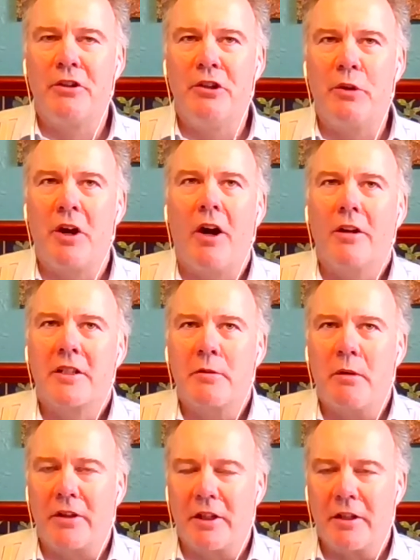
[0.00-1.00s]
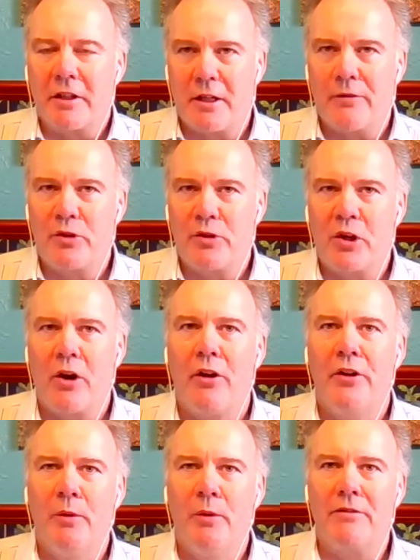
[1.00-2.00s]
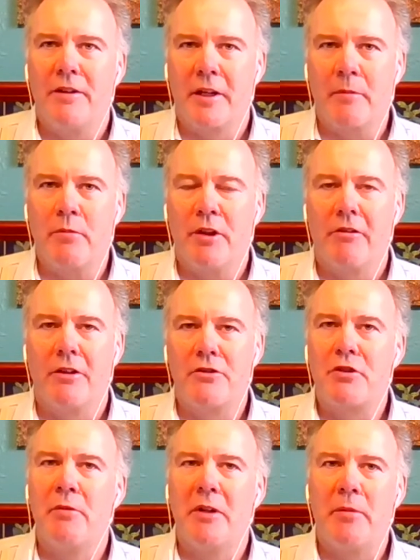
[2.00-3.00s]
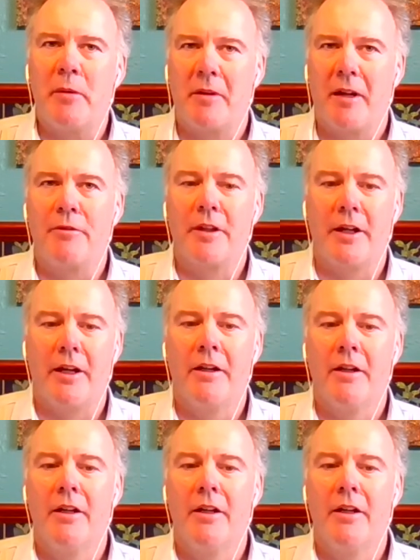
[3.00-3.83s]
can't do everything yourself. You can't know everything, but there are so many people out there